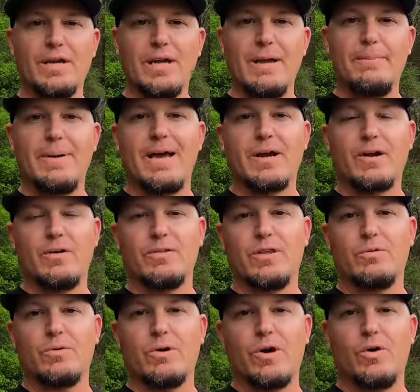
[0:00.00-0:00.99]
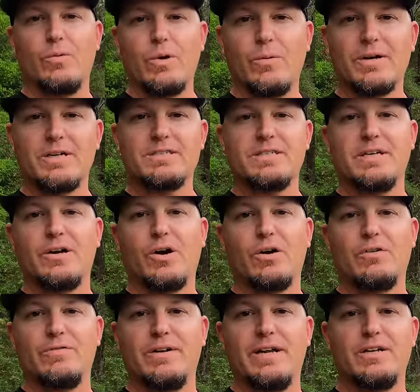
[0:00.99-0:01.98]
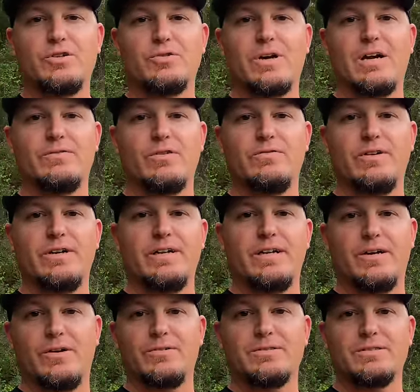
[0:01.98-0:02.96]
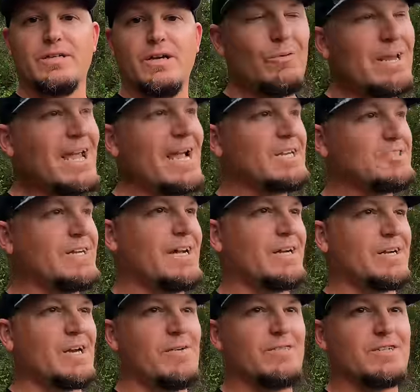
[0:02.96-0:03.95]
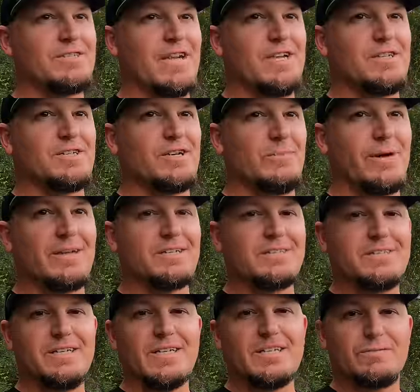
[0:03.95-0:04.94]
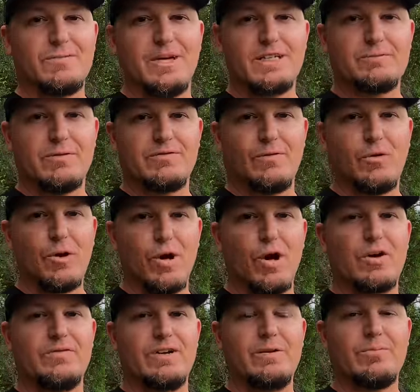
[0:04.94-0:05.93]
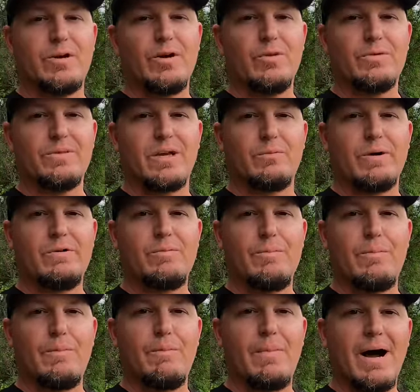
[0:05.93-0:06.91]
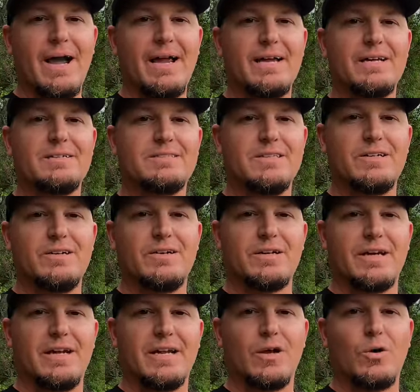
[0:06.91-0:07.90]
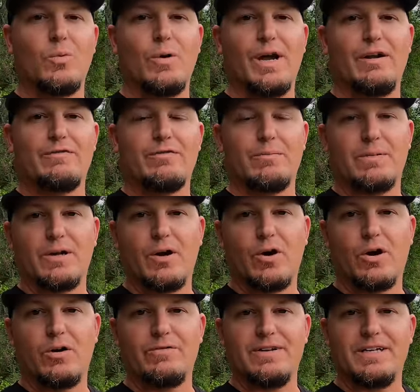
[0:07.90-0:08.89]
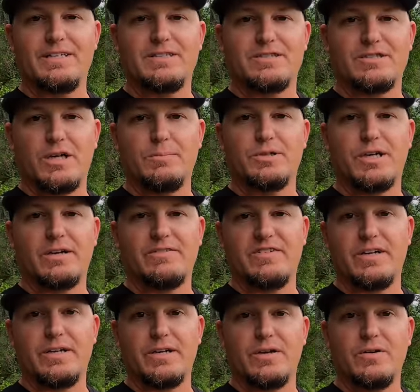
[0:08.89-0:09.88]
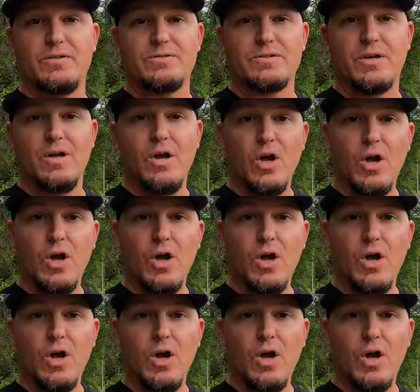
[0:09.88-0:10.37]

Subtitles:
Get back on the road. We want to see RV travel videos. We actually had a conversation about 6 months before our RV broke that we might consider getting away from the RV subject videos.